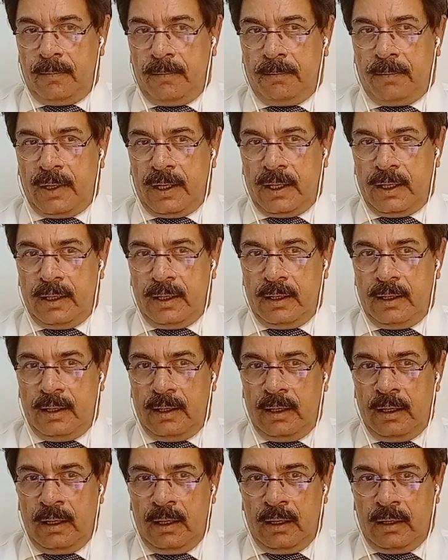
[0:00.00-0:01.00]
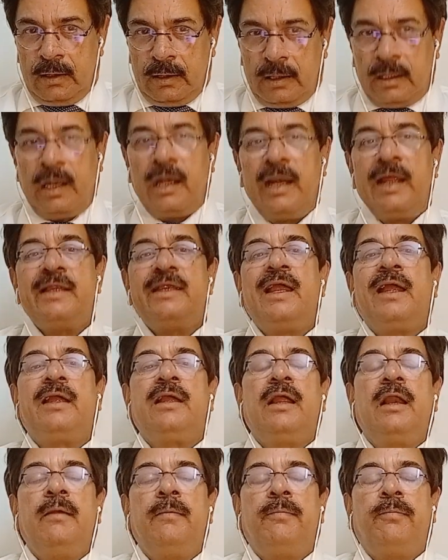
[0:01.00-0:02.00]
by
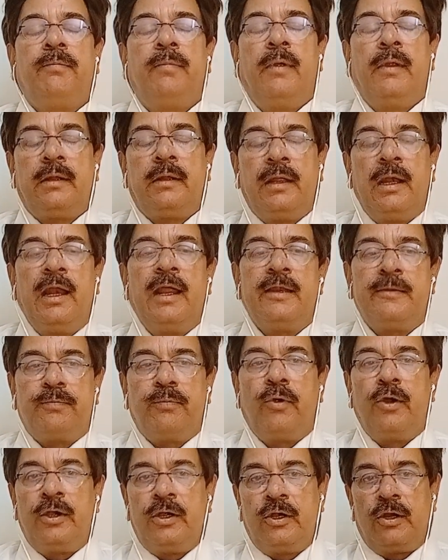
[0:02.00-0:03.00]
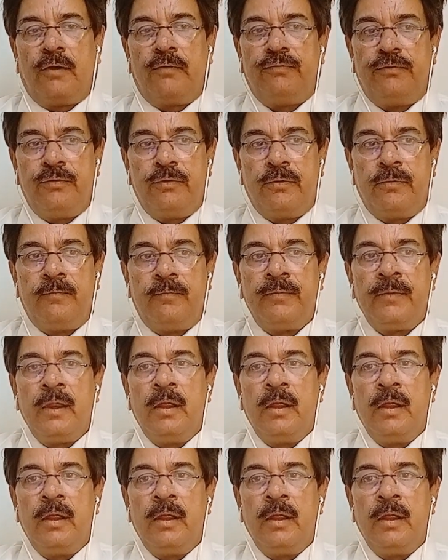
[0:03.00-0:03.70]
glaze point of view.